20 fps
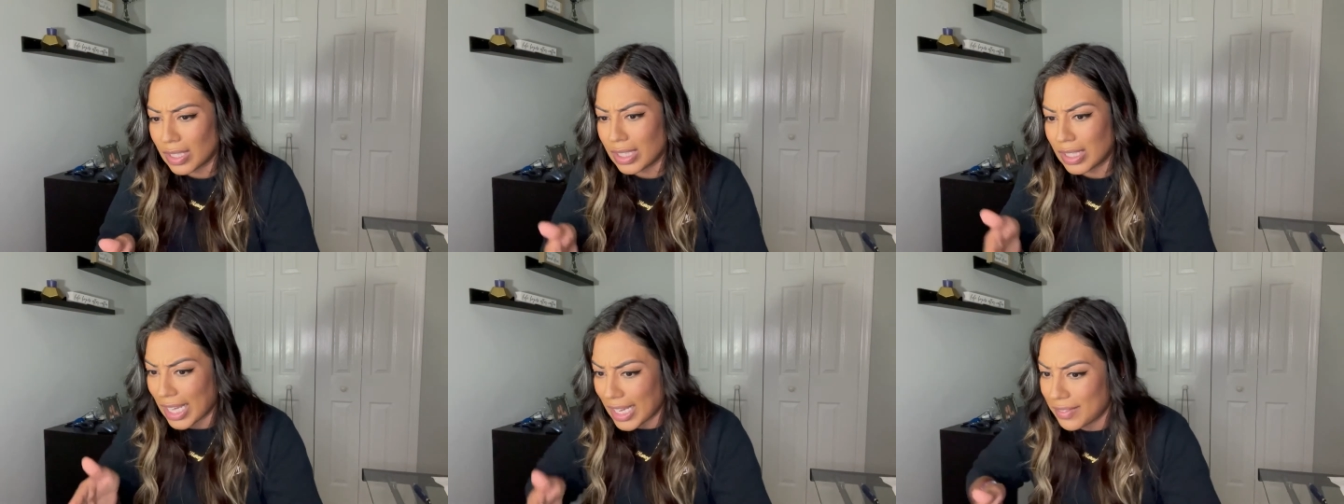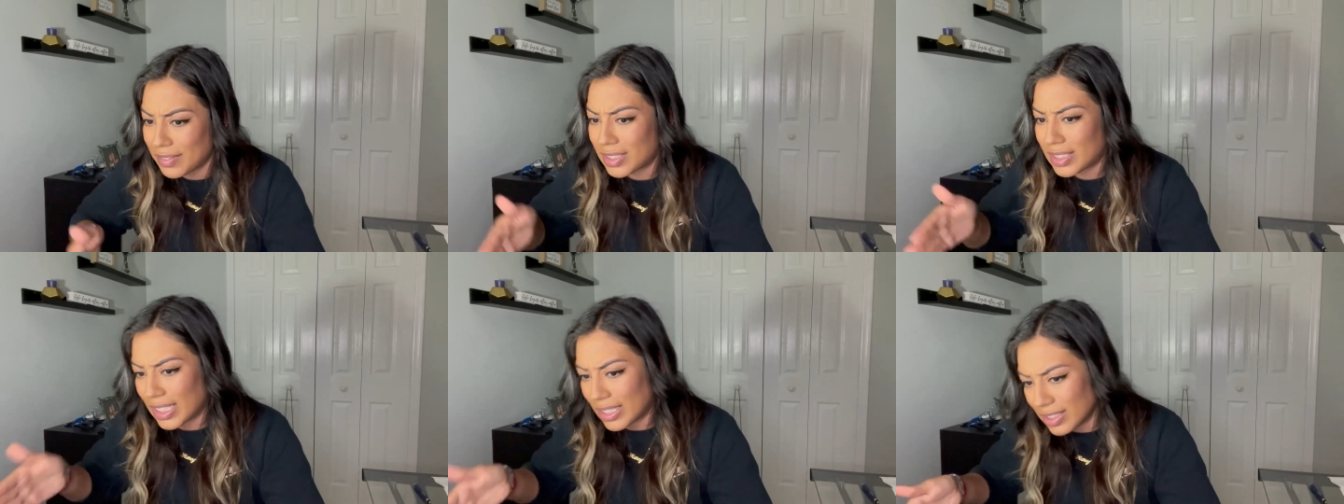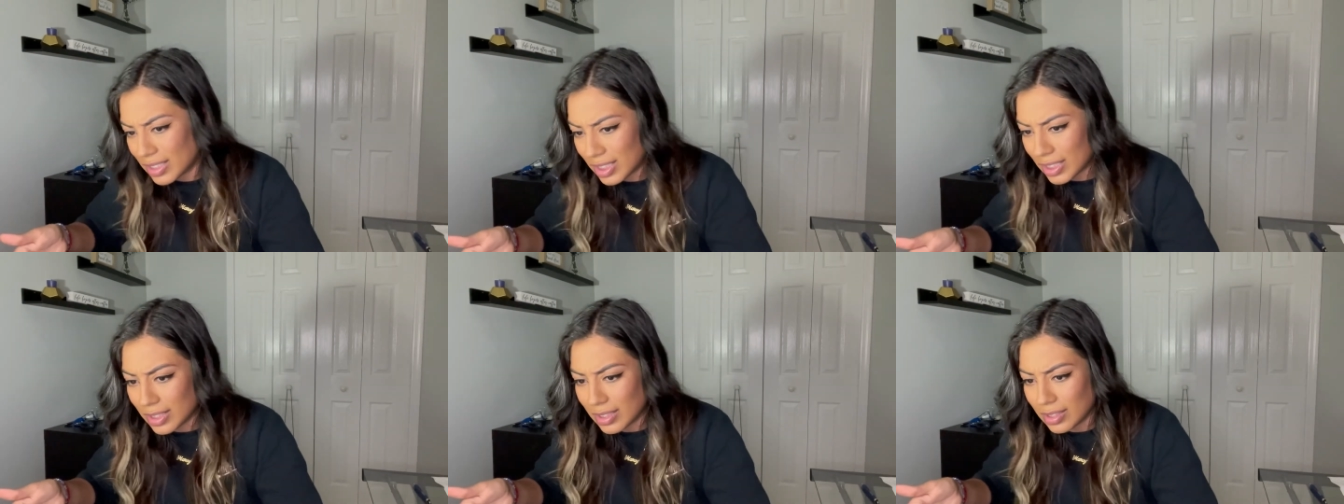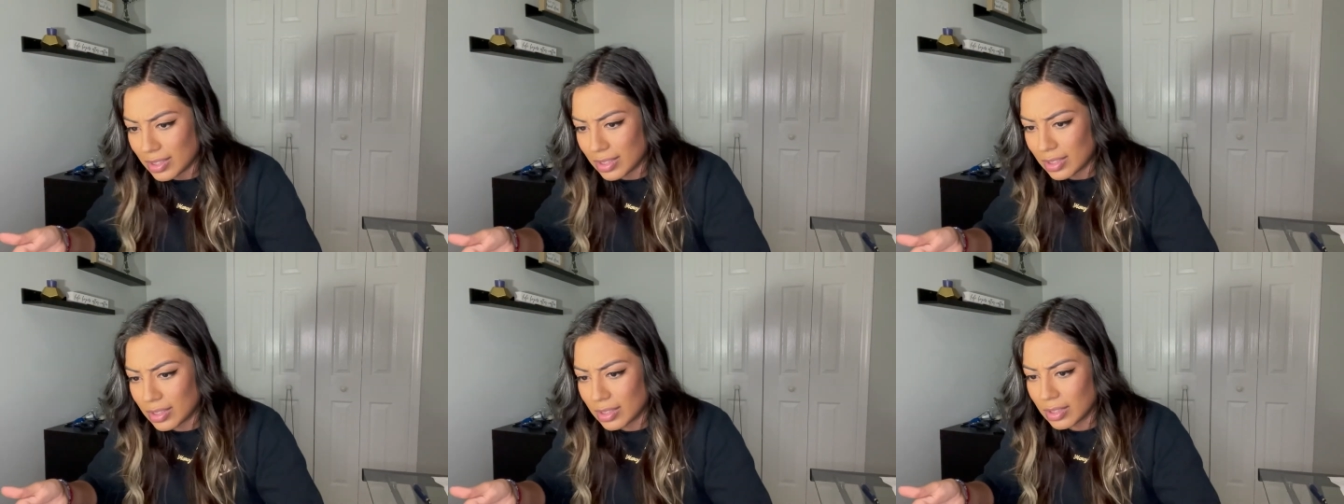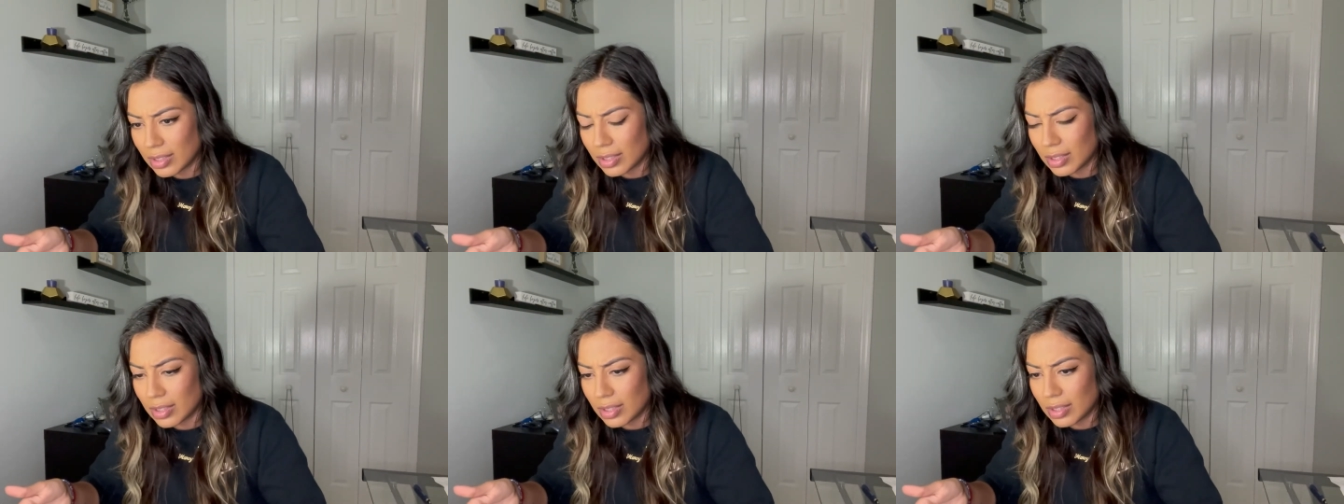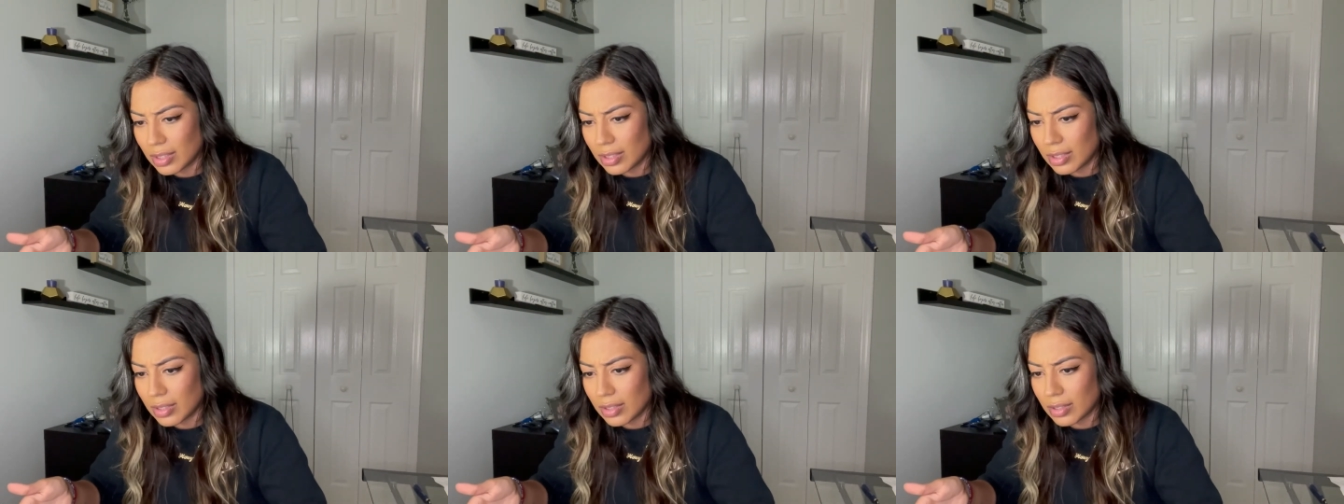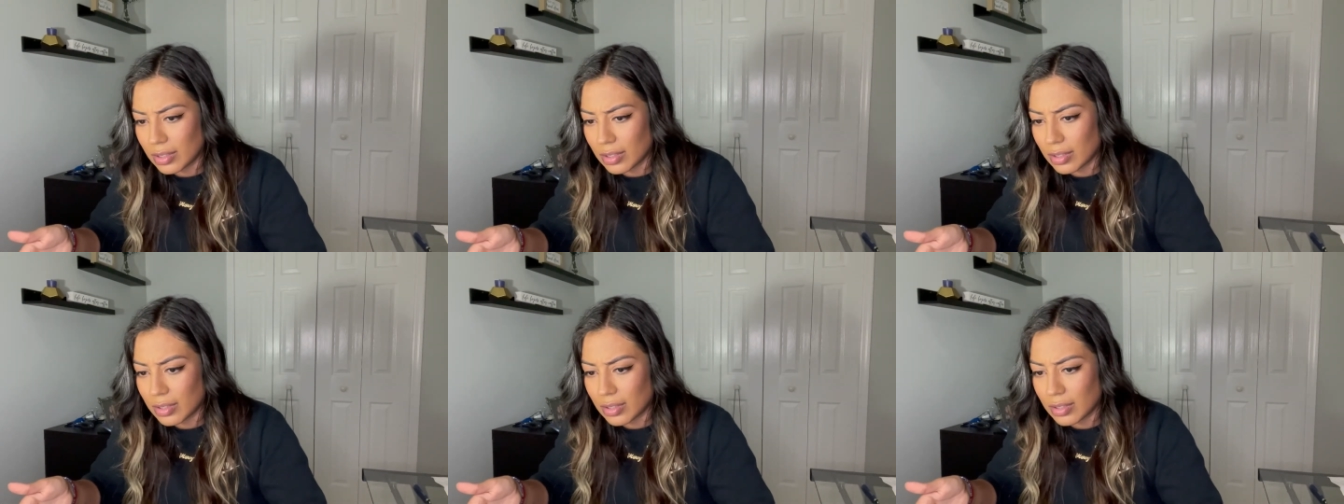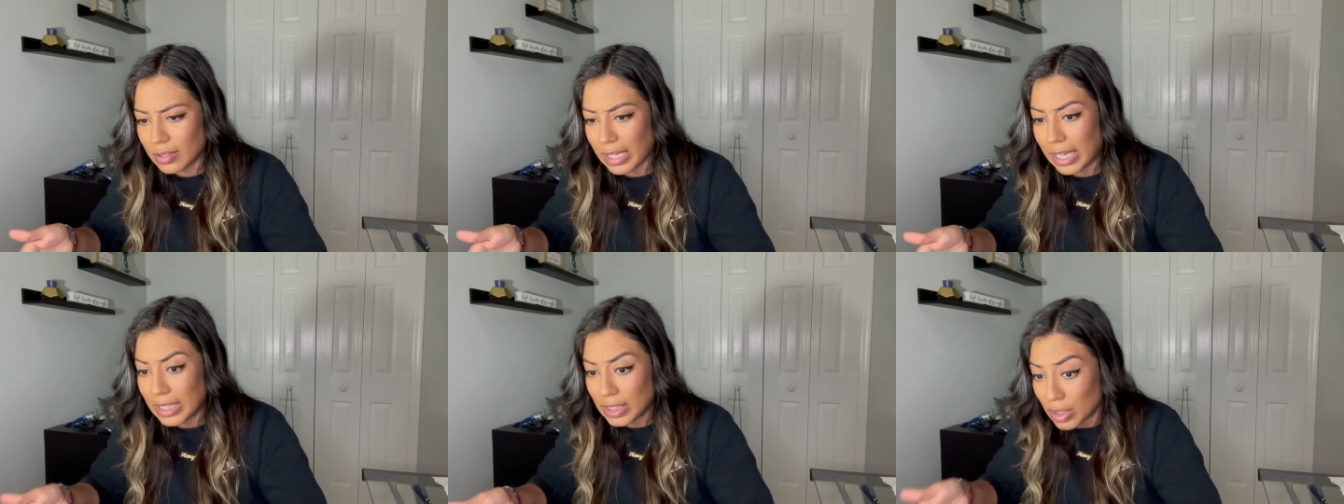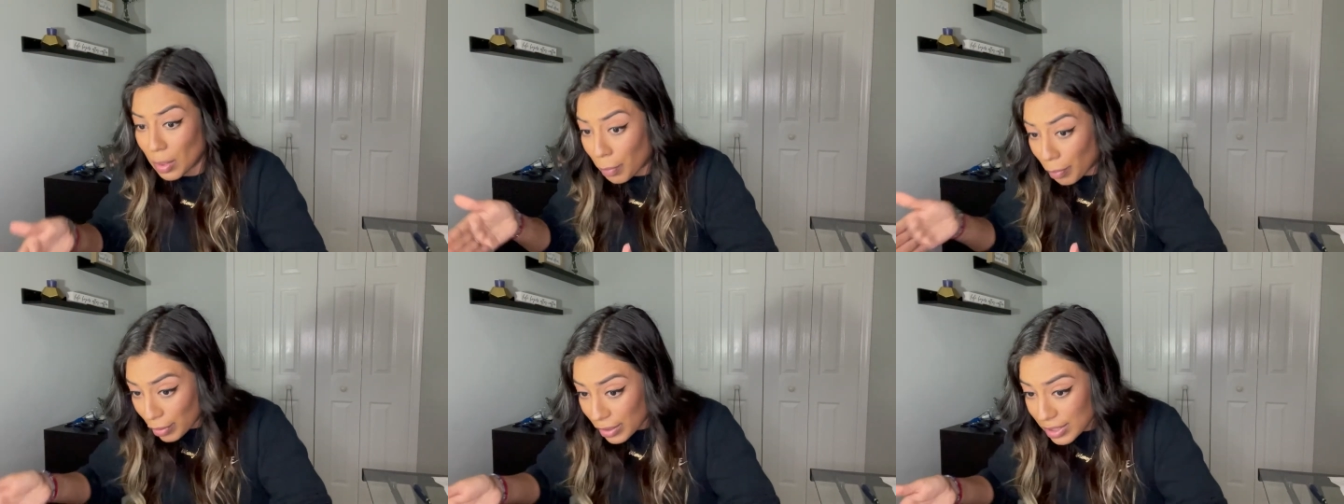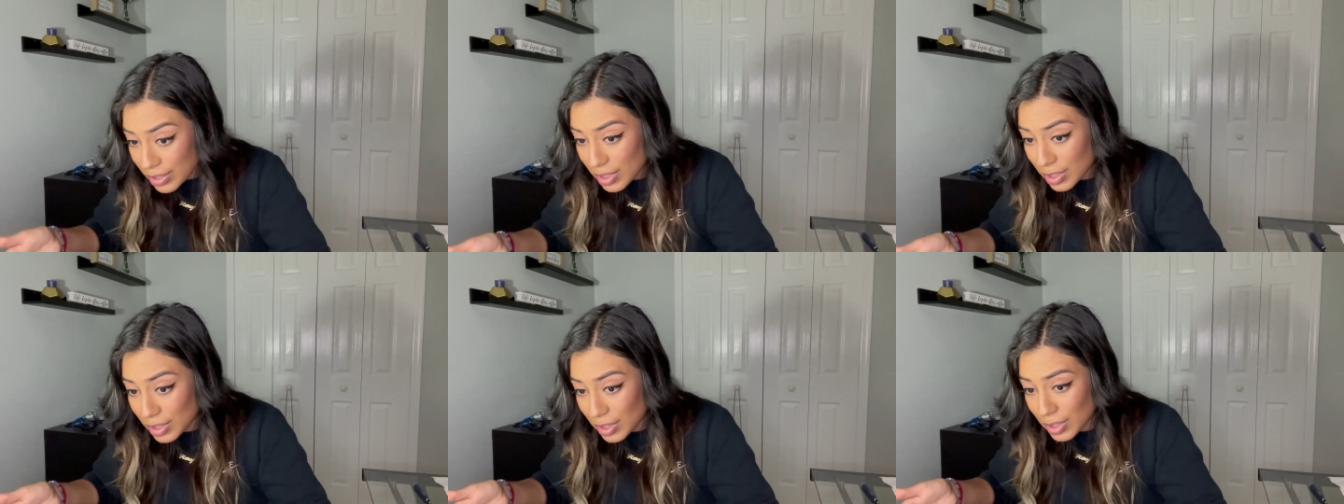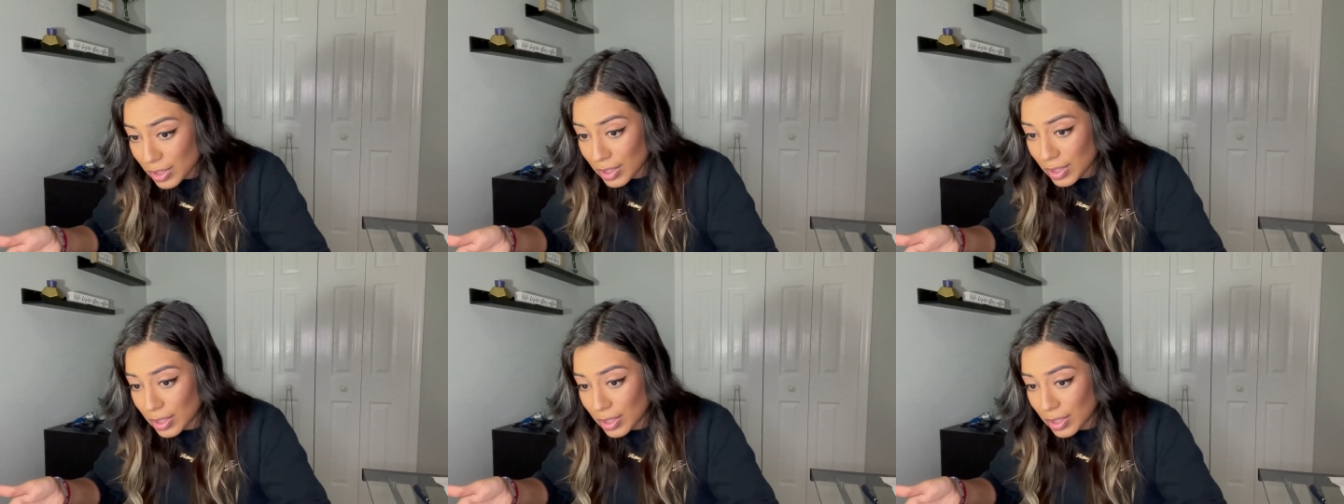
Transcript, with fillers: life sentence as a prisoner?